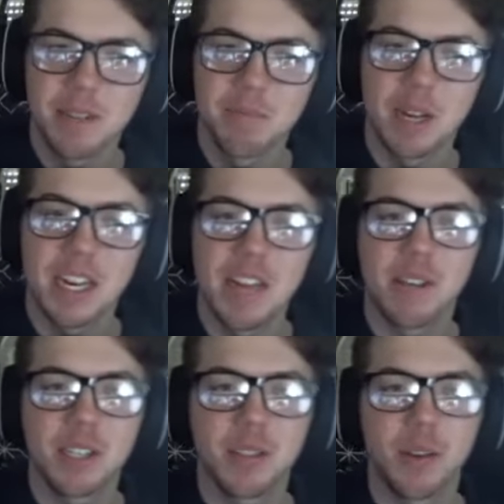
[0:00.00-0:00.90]
but
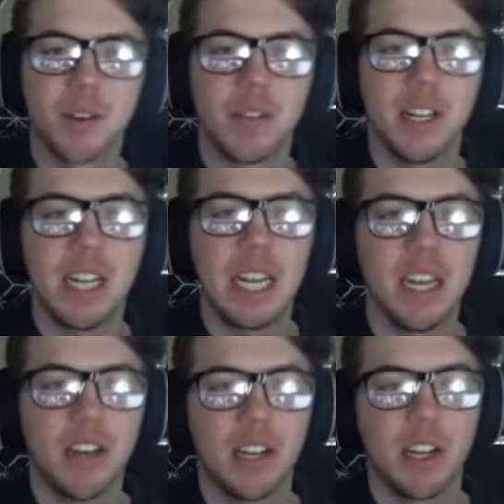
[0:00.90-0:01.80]
never sort of really
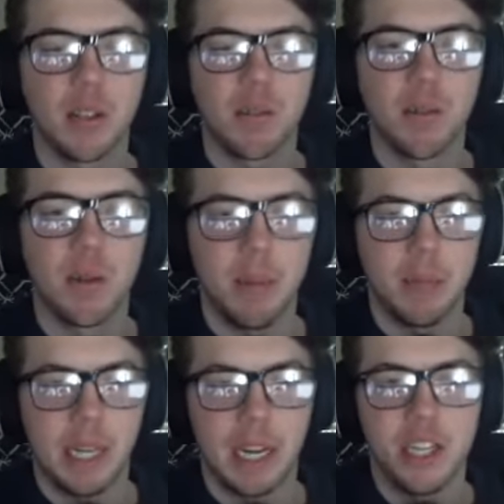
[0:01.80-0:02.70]
got the full
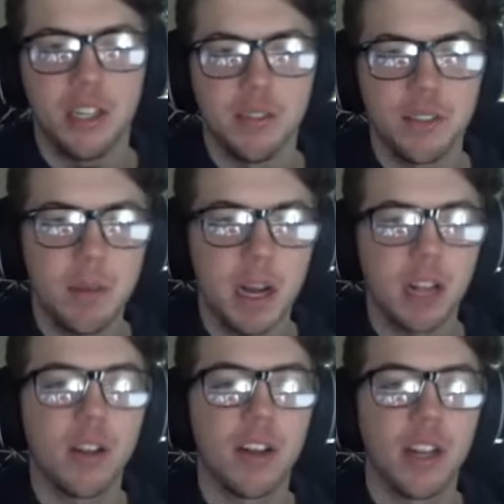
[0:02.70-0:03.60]
application of them. I
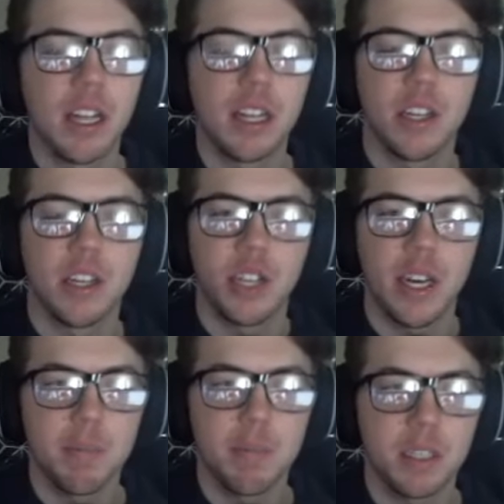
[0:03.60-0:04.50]
learned the
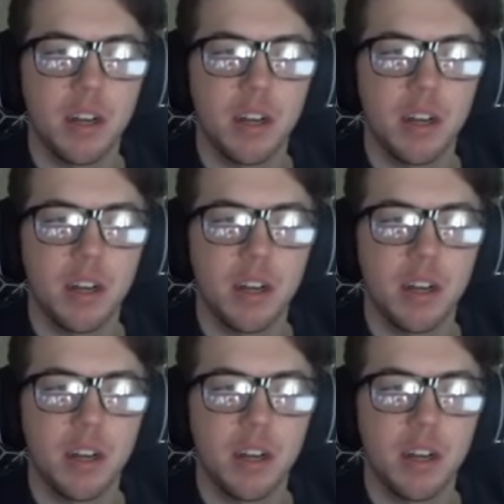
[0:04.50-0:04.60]
shapes.